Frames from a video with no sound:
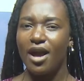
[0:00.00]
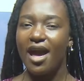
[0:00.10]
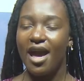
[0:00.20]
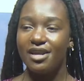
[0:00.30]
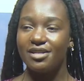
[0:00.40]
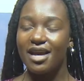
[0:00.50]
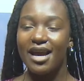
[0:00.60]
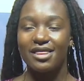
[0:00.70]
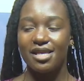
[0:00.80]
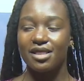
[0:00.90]
And
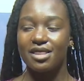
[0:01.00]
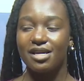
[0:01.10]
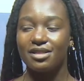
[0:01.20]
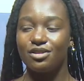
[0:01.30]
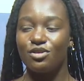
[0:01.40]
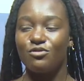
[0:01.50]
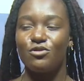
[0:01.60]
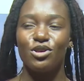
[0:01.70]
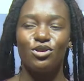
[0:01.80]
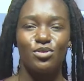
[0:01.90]
I think that, you know,
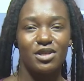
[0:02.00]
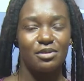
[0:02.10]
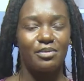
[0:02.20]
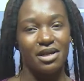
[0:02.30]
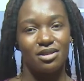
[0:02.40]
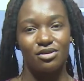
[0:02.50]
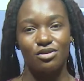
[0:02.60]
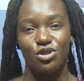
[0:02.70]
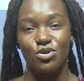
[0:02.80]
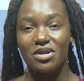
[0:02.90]
for you as a
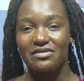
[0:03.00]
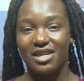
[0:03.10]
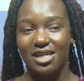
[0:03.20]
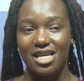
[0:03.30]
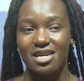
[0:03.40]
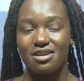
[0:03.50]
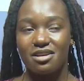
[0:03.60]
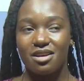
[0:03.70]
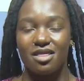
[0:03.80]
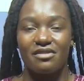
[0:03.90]
person to even
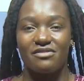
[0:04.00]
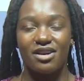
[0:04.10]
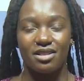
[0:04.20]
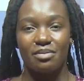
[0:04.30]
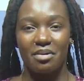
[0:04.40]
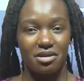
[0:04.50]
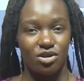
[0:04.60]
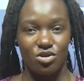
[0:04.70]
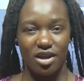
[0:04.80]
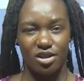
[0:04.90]
in the first place
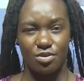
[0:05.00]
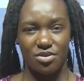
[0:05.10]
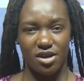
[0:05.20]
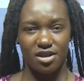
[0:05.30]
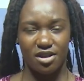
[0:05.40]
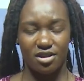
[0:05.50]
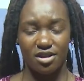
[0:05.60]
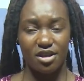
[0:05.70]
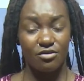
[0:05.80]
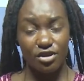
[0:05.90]
to get pregnant,
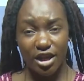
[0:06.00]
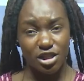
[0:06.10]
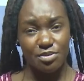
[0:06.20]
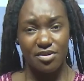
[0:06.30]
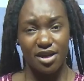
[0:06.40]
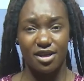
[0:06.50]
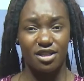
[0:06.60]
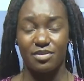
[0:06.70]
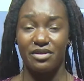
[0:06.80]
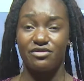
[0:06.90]
if you get
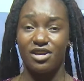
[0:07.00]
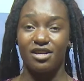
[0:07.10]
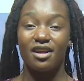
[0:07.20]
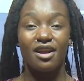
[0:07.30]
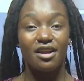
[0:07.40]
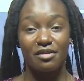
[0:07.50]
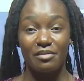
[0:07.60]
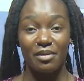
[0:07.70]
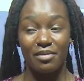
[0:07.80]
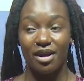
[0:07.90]
pregnant, my friend,
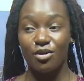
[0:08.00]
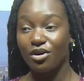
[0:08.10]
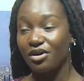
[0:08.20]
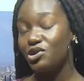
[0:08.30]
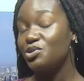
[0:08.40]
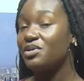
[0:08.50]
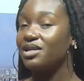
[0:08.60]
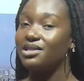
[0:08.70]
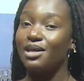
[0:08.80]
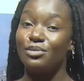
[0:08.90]
remember you're going to
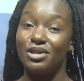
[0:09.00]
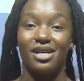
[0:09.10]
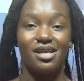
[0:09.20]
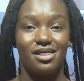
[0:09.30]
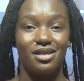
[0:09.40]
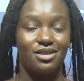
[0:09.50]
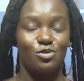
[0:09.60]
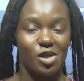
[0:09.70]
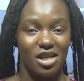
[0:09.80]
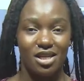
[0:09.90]
bring somebody in this
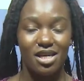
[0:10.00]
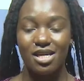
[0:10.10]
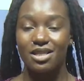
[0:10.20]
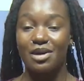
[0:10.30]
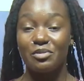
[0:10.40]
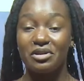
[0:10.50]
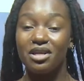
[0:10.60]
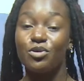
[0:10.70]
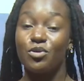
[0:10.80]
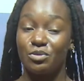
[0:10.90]
world, somebody
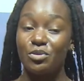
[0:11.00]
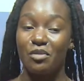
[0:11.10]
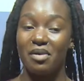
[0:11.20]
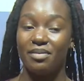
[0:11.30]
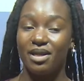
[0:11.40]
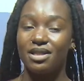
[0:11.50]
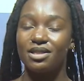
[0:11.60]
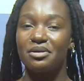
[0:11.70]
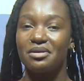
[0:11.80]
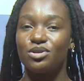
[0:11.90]
who probably is
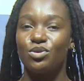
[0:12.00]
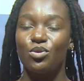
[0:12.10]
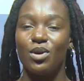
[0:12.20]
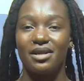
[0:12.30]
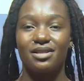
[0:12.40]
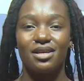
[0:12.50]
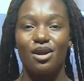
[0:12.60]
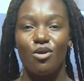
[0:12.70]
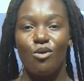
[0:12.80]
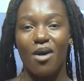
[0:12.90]
going to want
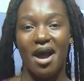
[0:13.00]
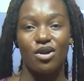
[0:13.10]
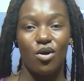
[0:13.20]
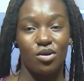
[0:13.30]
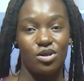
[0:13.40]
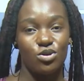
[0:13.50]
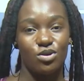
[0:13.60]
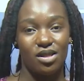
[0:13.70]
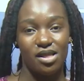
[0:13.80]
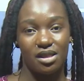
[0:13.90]
one or
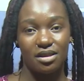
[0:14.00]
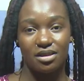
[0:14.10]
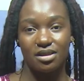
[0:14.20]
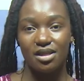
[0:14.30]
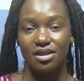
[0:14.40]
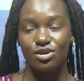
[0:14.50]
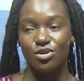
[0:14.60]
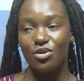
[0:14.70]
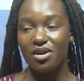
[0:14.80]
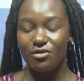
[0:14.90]
two things.
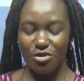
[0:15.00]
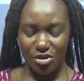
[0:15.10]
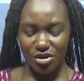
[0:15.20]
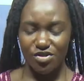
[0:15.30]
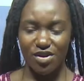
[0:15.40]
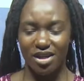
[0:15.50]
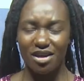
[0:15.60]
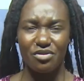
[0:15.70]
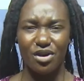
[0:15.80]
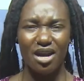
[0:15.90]
So if you're not ready,
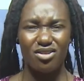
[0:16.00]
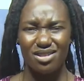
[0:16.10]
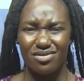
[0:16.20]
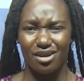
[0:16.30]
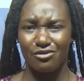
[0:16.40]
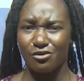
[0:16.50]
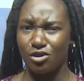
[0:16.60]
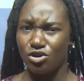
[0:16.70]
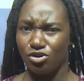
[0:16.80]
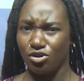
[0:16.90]
if you cannot even
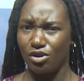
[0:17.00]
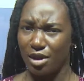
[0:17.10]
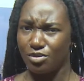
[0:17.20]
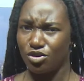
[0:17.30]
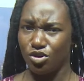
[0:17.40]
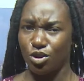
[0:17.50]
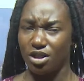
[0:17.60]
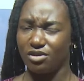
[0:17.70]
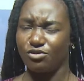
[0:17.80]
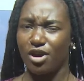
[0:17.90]
afford to look up to
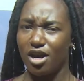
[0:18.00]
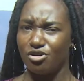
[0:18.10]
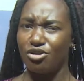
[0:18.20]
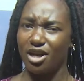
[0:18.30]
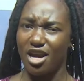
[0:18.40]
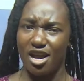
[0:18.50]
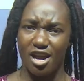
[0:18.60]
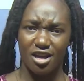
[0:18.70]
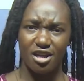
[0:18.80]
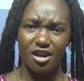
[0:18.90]
yourself, why are you going
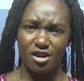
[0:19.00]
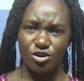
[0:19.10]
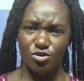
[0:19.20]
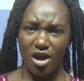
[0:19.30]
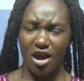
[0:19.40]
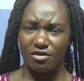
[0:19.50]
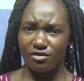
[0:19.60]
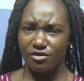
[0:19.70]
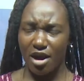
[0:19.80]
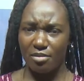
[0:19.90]
ahead to
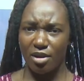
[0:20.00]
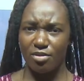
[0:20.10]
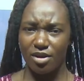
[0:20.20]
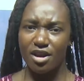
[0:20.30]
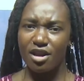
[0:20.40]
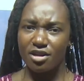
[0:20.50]
have a baby?